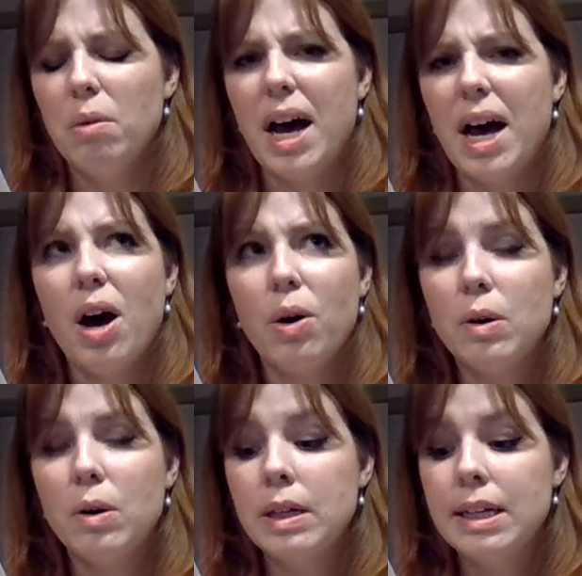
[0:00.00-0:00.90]
Wow,
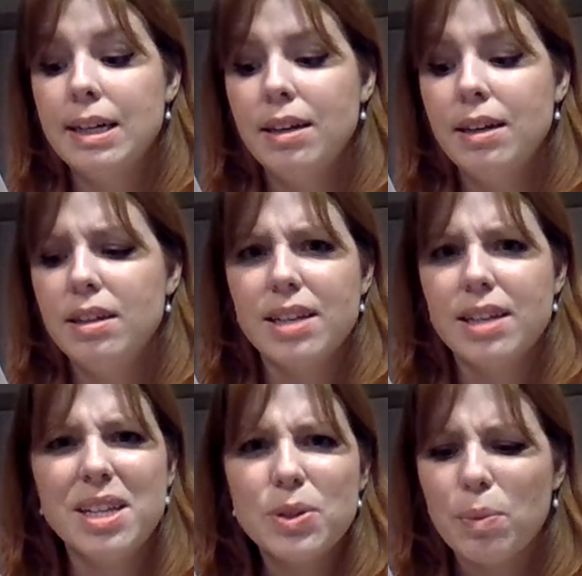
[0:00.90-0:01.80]
he's
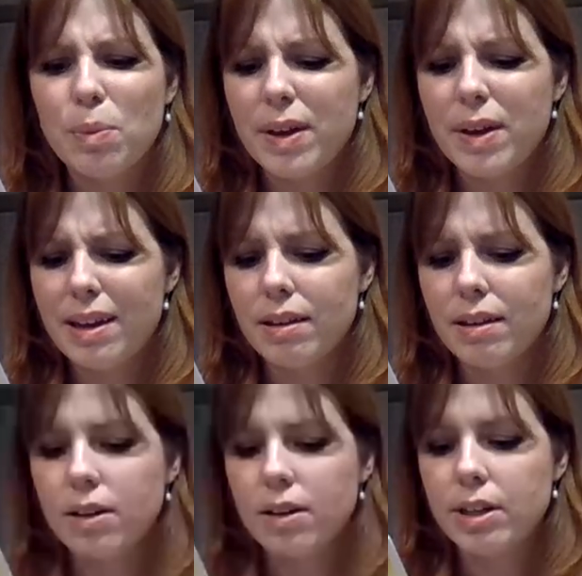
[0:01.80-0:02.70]
gotten so big,
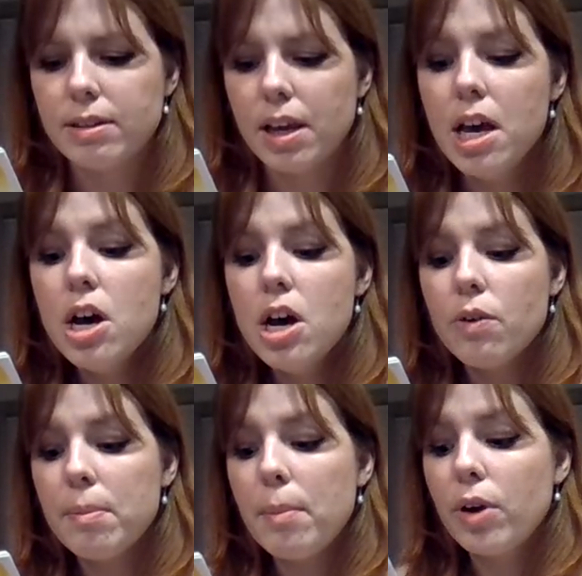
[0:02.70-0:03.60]
thought Jessie,
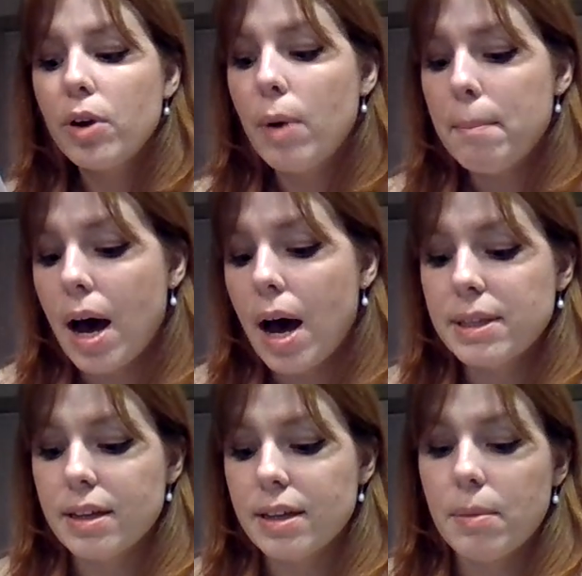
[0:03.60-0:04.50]
remembering what Mom
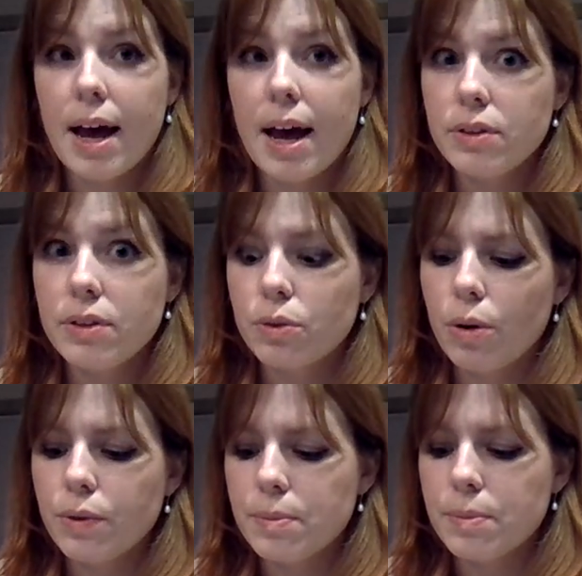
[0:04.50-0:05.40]
had said about Evan's
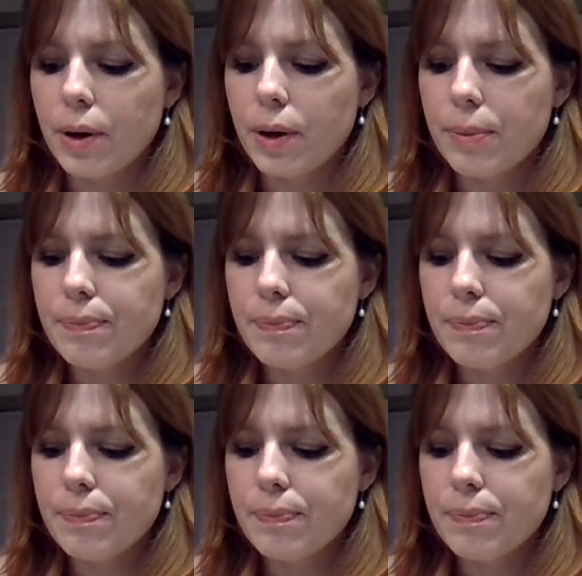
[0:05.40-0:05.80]
growth spurt.